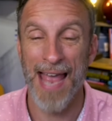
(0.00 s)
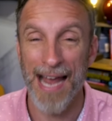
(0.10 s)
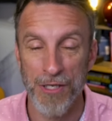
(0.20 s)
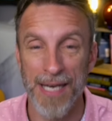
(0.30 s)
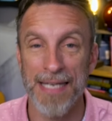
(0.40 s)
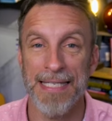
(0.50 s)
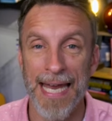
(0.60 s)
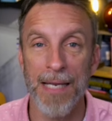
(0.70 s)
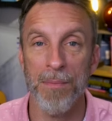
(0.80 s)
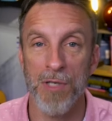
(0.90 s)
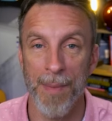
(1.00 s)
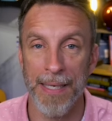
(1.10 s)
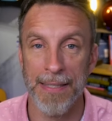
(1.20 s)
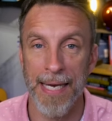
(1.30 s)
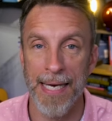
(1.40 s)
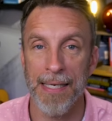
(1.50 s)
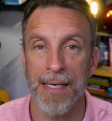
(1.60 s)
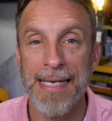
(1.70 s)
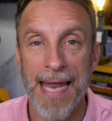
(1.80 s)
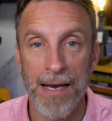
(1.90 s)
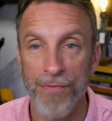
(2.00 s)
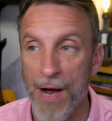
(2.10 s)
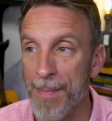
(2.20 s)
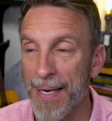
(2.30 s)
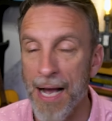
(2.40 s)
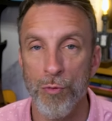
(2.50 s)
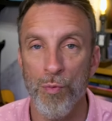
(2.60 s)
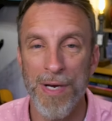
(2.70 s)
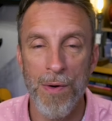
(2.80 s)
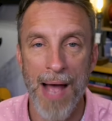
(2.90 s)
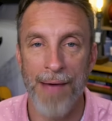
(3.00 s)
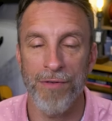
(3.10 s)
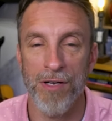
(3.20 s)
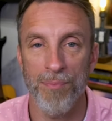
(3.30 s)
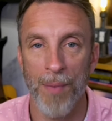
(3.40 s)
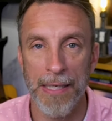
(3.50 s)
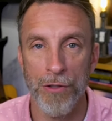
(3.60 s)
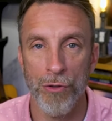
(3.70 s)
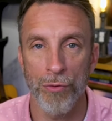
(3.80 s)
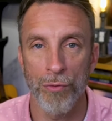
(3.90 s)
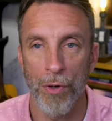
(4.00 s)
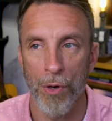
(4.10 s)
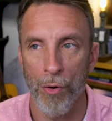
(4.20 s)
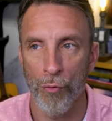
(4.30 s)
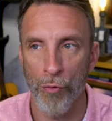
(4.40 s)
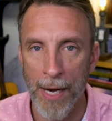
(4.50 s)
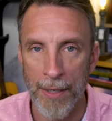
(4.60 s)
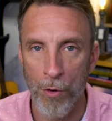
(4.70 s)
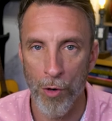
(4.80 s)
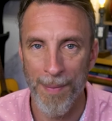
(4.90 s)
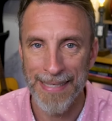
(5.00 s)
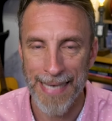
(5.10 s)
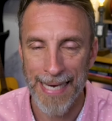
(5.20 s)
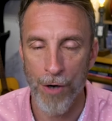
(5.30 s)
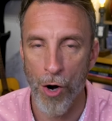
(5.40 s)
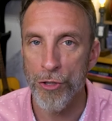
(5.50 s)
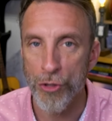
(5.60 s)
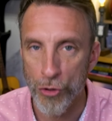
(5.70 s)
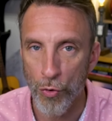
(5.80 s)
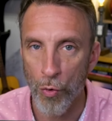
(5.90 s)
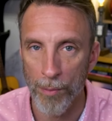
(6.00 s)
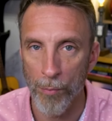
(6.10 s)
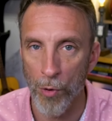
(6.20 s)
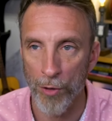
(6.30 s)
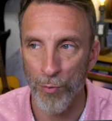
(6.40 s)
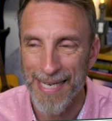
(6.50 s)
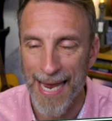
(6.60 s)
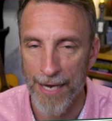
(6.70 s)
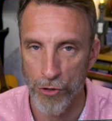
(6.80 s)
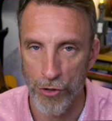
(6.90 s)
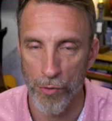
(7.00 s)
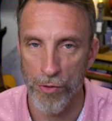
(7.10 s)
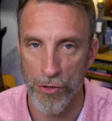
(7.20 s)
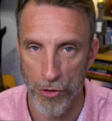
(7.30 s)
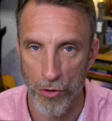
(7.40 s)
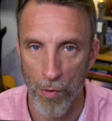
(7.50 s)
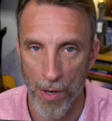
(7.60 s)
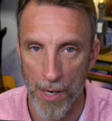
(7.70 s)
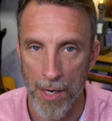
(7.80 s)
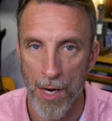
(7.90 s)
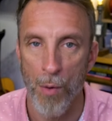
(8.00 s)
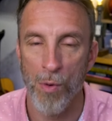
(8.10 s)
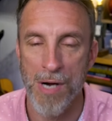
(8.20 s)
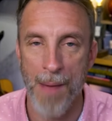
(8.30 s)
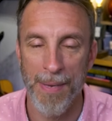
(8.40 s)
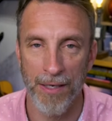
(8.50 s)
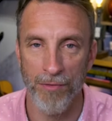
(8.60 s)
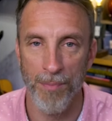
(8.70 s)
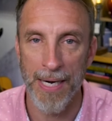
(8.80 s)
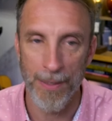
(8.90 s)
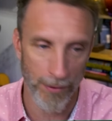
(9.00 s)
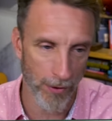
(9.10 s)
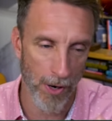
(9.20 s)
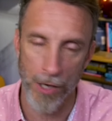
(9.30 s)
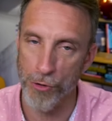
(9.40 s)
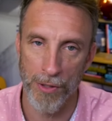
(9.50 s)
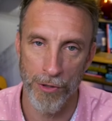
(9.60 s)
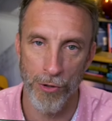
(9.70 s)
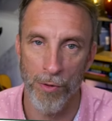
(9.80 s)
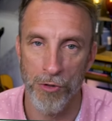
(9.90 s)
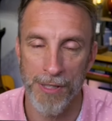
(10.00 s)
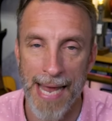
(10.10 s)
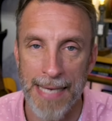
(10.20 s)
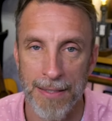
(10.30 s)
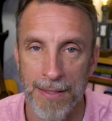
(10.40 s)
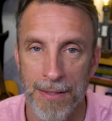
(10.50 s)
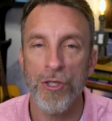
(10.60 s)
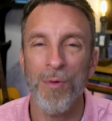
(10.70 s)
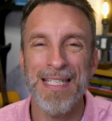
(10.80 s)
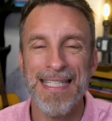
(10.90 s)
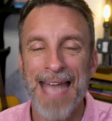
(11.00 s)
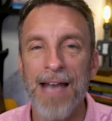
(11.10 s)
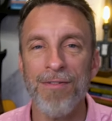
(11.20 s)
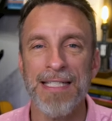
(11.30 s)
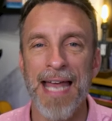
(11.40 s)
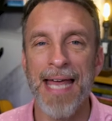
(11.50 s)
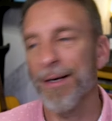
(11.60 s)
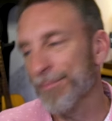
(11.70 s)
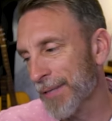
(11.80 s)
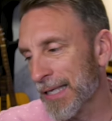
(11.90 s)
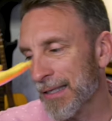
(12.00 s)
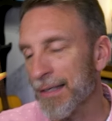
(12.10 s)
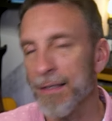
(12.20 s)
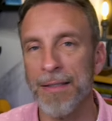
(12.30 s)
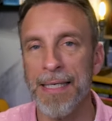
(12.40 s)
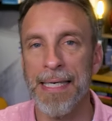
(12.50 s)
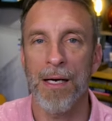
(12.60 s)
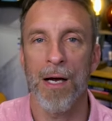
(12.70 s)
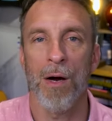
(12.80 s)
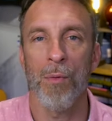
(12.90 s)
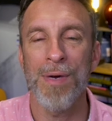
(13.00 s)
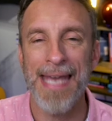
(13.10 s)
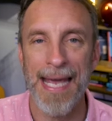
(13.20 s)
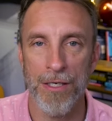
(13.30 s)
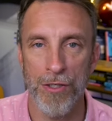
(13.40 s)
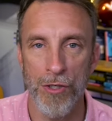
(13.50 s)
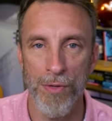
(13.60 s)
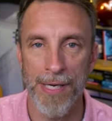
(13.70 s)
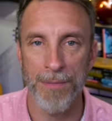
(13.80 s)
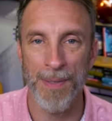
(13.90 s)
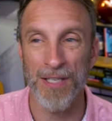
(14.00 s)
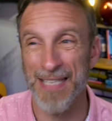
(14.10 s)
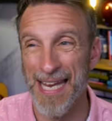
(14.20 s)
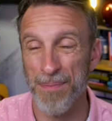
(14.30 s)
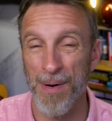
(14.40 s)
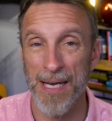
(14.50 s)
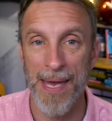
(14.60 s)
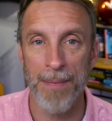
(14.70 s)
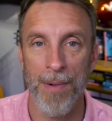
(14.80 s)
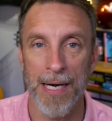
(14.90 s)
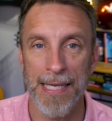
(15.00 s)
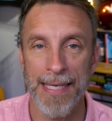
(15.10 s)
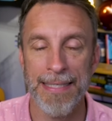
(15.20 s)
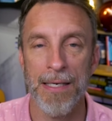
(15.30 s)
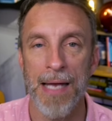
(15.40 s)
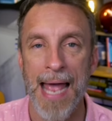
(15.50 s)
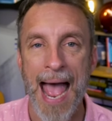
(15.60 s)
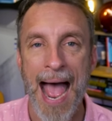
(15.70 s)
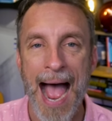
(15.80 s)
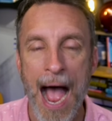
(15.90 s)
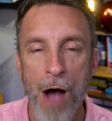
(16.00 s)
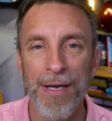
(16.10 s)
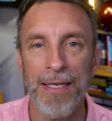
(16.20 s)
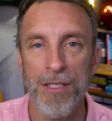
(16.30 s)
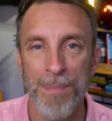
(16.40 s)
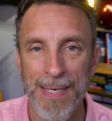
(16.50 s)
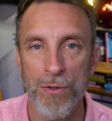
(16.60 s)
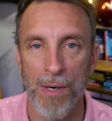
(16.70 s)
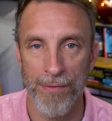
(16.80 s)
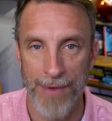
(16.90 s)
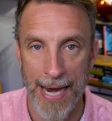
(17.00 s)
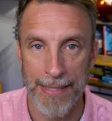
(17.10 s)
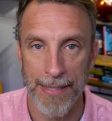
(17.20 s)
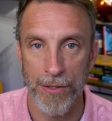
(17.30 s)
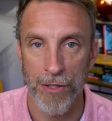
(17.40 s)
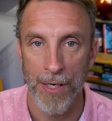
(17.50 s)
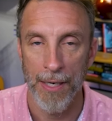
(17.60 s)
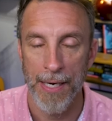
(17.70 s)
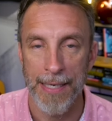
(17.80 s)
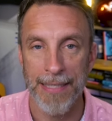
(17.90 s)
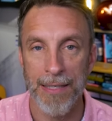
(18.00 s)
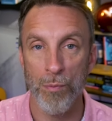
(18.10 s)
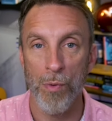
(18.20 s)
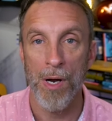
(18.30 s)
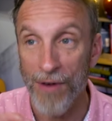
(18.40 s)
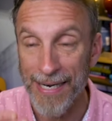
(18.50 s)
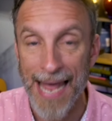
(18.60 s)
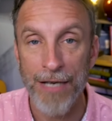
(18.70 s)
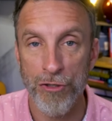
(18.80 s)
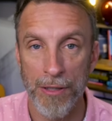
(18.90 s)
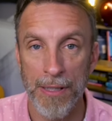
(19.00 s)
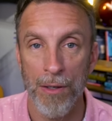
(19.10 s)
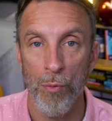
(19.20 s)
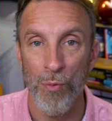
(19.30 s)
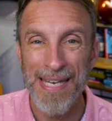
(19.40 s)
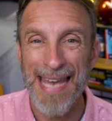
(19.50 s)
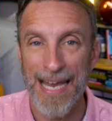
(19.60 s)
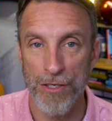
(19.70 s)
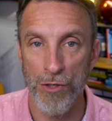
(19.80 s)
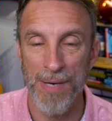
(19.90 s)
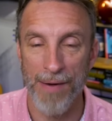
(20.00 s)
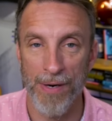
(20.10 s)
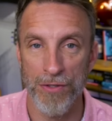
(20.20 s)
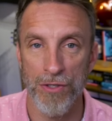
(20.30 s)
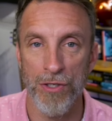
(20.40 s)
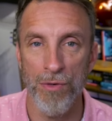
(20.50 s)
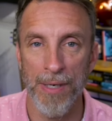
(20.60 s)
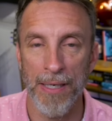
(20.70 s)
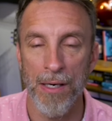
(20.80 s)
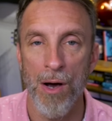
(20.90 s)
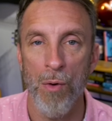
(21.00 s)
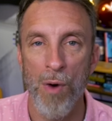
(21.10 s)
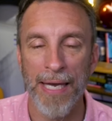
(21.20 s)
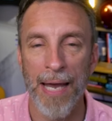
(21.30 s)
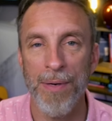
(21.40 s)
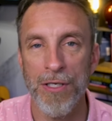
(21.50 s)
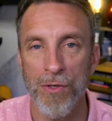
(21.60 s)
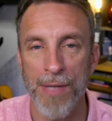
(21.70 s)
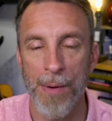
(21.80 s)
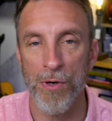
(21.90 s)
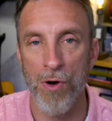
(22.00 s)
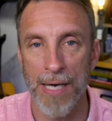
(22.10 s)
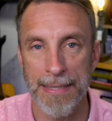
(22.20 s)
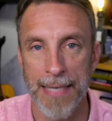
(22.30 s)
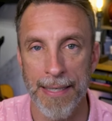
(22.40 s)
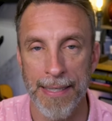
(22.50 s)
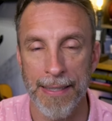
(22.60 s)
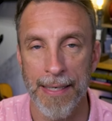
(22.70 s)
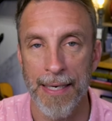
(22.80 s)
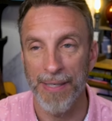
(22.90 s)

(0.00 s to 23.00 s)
They actually had a stadium to maintain. They identified, my gosh, we don't have enough money to run or maintain our scoreboard. We can't show the score. We're not making enough money with our 100 or 200 guests. So instead of saying, clearly, we can't do this because it takes money to make money, they said, how can this be to our advantage? They said, financially, we can't do what everyone else is doing. What can we do that will cost nothing?